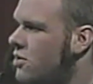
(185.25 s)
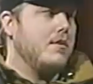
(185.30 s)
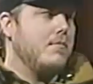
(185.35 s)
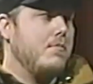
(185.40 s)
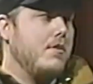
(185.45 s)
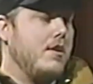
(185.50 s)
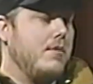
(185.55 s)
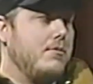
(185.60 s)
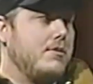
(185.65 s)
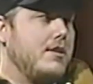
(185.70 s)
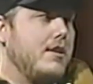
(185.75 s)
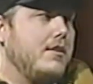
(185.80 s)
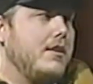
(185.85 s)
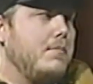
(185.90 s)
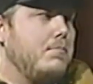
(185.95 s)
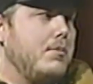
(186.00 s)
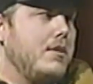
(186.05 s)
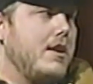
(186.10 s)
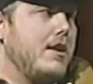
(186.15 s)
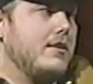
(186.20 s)
M I, okay. which had
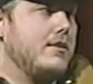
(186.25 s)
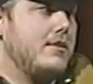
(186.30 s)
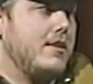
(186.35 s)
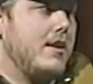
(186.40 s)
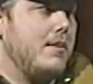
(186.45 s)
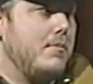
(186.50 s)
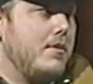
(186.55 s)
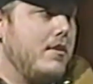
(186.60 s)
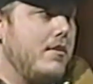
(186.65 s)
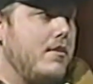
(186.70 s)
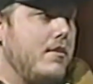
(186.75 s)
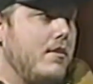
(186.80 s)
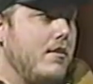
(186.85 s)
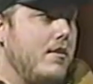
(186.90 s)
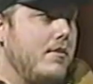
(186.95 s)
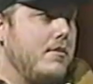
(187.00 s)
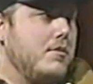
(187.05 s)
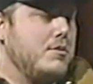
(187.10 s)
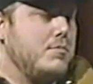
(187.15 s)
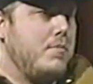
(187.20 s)
like Black Sabbath and
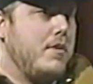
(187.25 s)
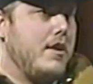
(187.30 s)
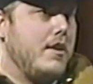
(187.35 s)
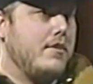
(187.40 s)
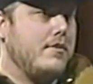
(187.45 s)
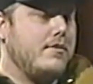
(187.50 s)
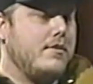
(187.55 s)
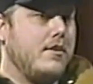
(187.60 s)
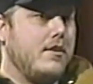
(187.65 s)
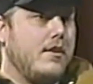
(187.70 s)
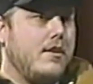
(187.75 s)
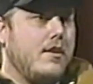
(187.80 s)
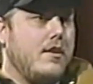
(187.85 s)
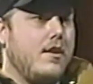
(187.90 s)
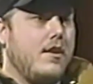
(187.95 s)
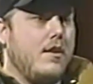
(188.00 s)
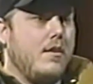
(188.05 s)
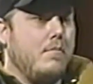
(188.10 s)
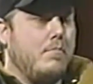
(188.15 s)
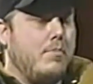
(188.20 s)
all those bands. So that's
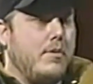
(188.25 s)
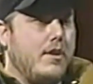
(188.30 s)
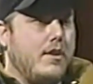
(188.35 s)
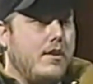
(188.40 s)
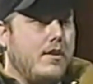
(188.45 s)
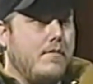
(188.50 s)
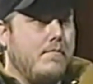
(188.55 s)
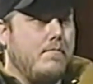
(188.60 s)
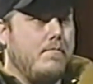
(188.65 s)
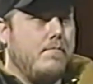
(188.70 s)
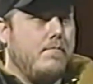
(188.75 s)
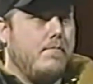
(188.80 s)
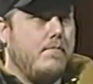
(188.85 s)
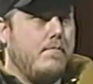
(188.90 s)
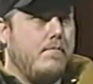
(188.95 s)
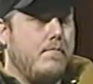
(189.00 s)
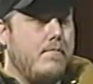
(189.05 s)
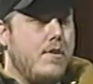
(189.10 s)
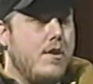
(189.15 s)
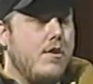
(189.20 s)
pretty neat. But um,
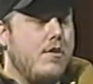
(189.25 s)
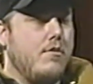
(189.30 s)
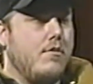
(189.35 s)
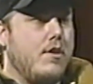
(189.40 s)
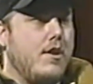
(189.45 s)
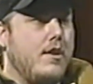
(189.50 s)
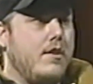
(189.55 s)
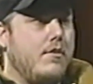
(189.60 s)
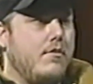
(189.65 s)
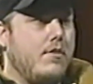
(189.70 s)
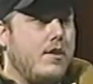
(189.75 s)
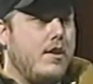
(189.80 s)
no, I don't.